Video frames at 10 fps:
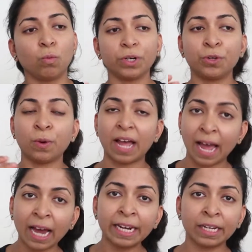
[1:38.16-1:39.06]
What you are
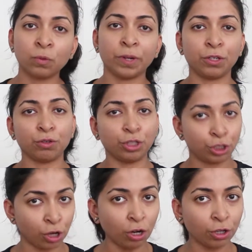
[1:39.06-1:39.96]
adding when you
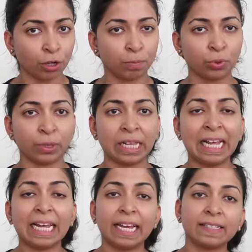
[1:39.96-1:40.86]
shock your pool
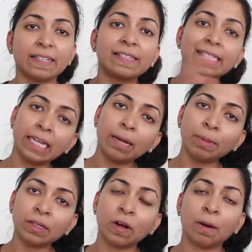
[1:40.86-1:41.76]
is a
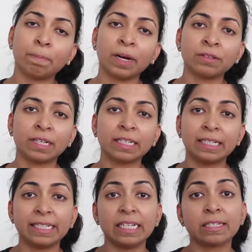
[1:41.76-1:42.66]
stable compound that
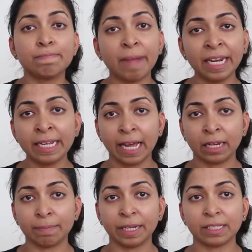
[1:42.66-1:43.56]
contains many
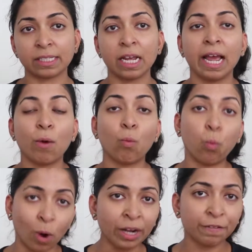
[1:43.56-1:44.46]
elements,
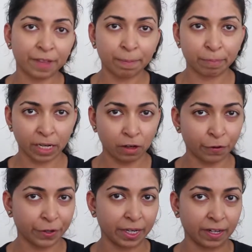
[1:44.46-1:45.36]
one of them being
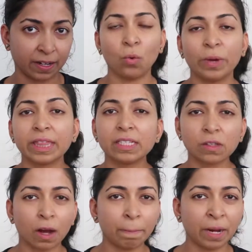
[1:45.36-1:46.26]
chlorine. When this
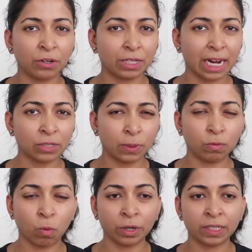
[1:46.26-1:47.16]
compound reacts with
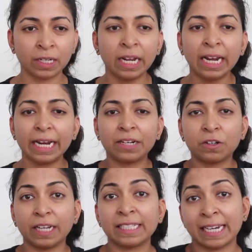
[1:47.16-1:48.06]
water, it
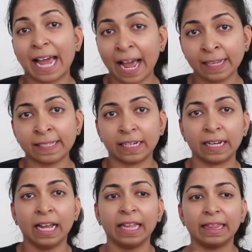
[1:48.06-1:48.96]
creates an acid
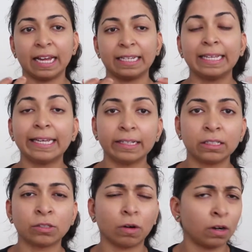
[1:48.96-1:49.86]
that
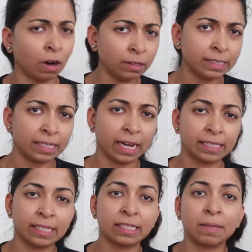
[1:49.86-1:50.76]
kills or
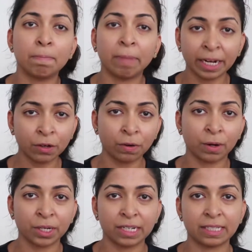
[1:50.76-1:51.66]
oxidizes the
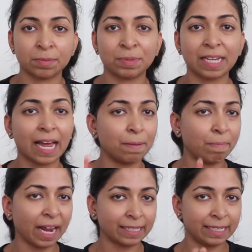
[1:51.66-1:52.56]
microorganisms and
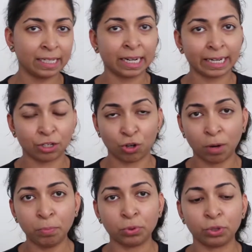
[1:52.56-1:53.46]
bacteria in
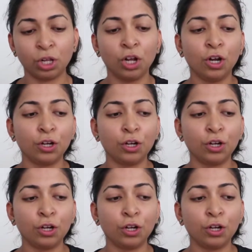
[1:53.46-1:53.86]
your pool